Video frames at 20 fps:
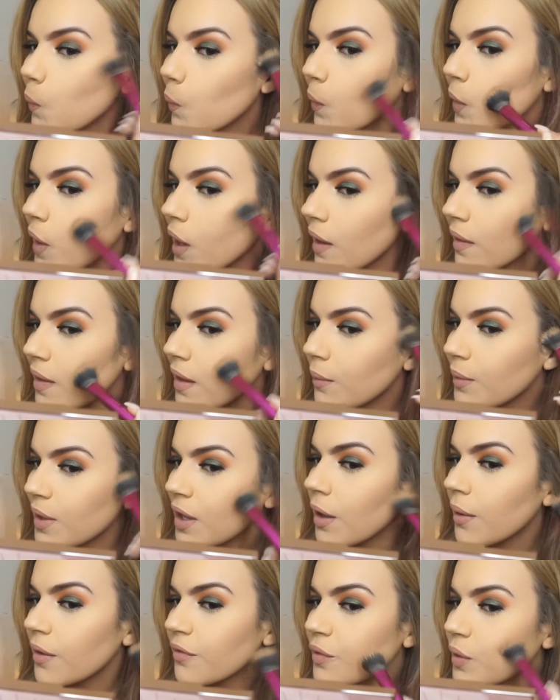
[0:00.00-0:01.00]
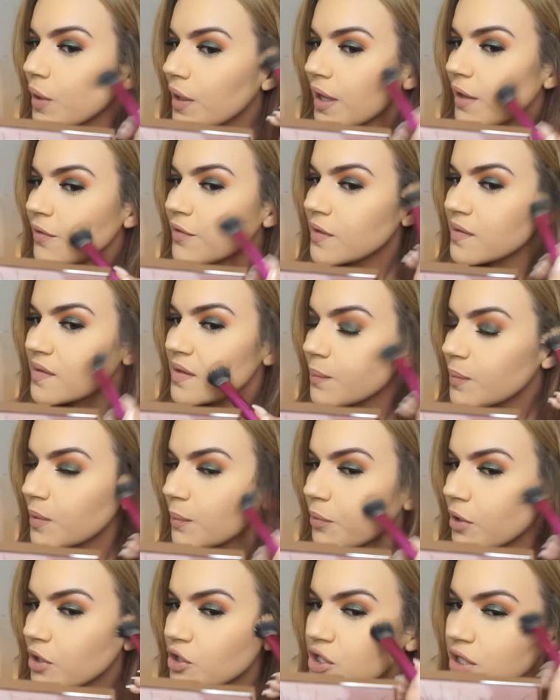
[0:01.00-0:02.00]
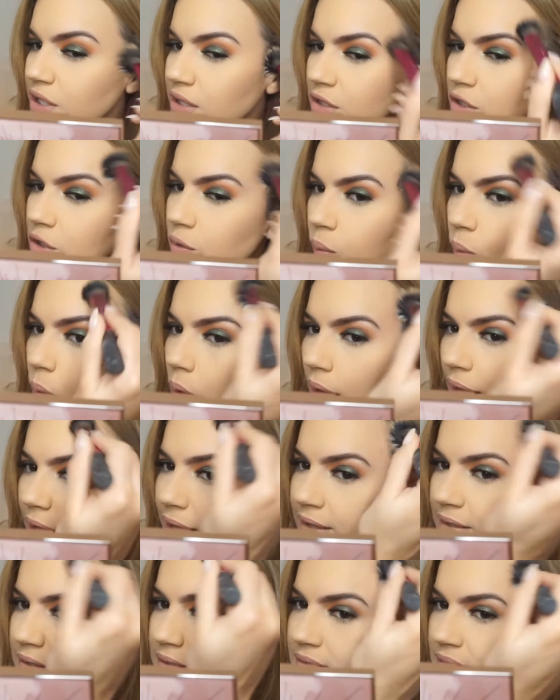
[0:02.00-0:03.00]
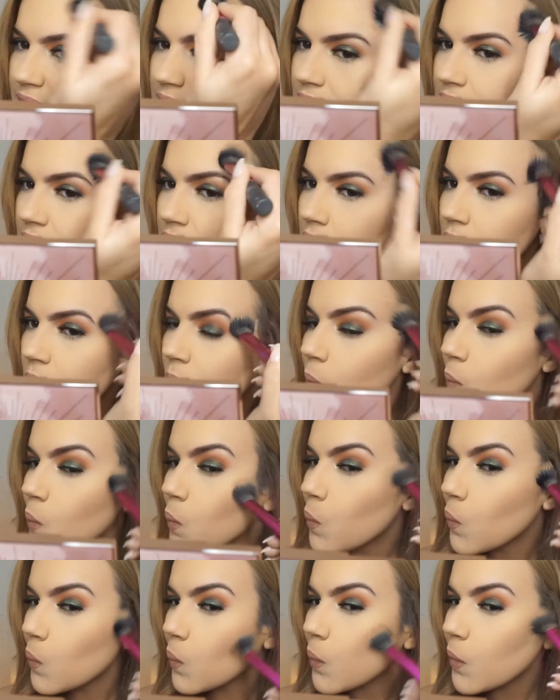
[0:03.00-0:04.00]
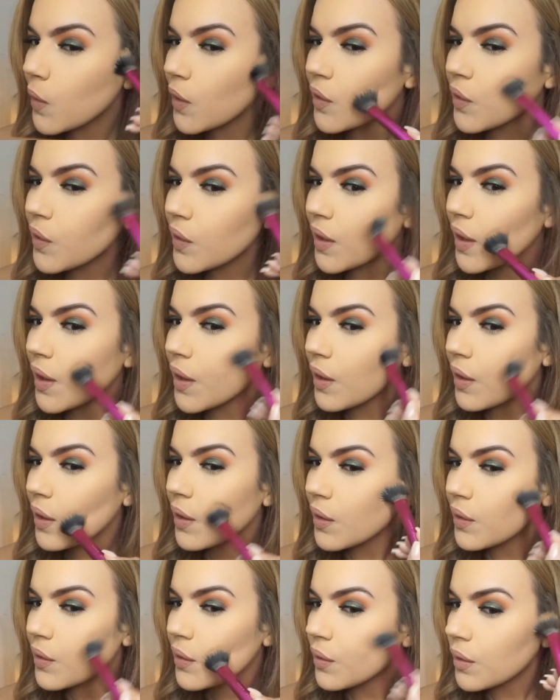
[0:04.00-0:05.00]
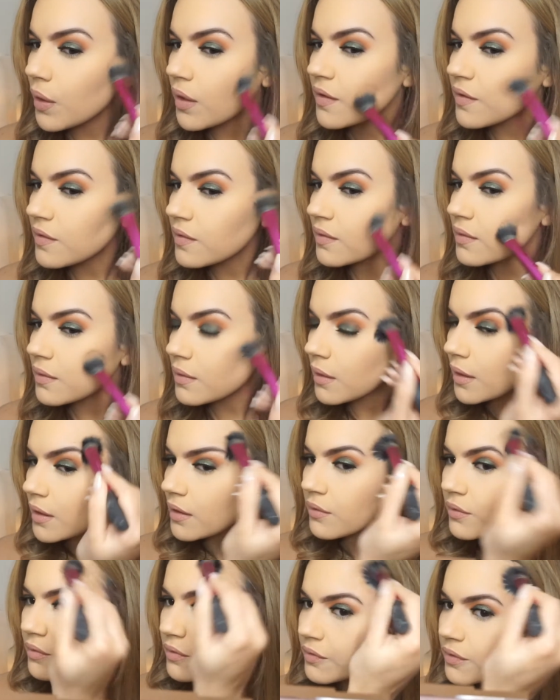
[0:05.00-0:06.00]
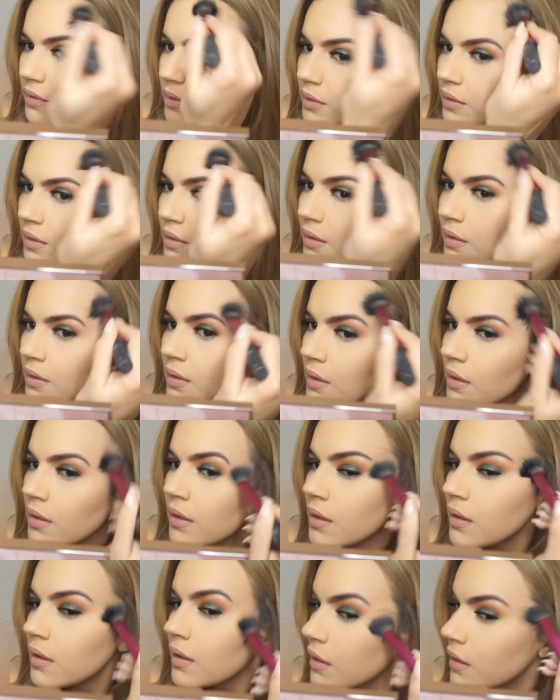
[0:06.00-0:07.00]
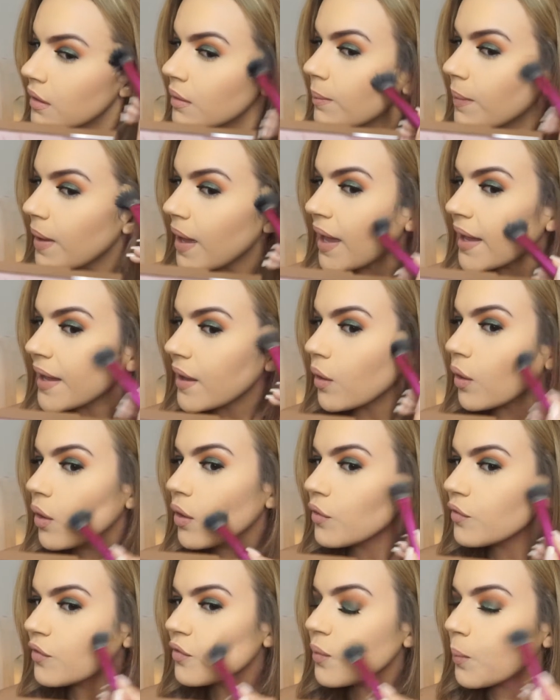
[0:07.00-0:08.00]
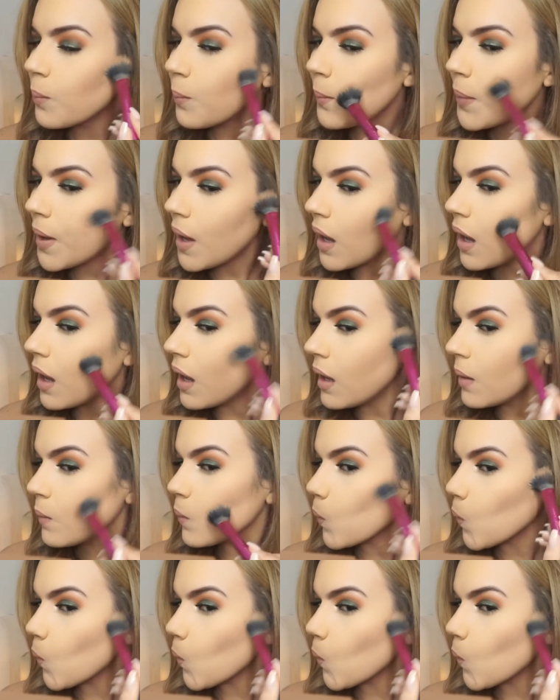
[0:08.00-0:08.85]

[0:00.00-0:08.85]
yeah, there we go. I feel like you have to dip your brush in twice and you get a nice kind of payoff, but